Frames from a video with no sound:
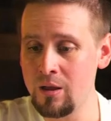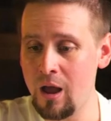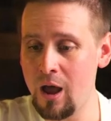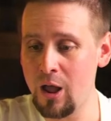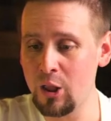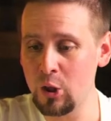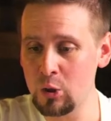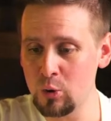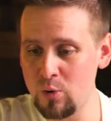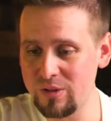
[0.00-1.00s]
Uh,
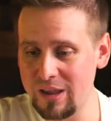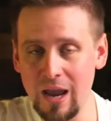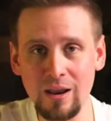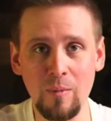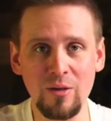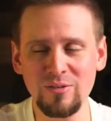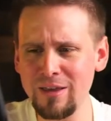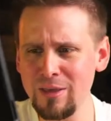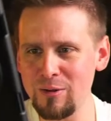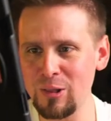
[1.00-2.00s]
Louisiana, am I
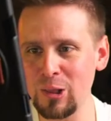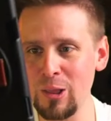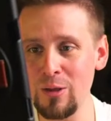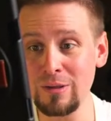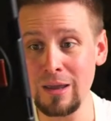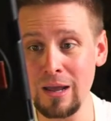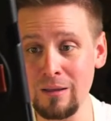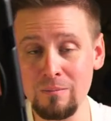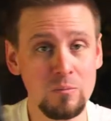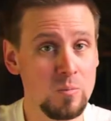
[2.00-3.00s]
saying that? Louisiana?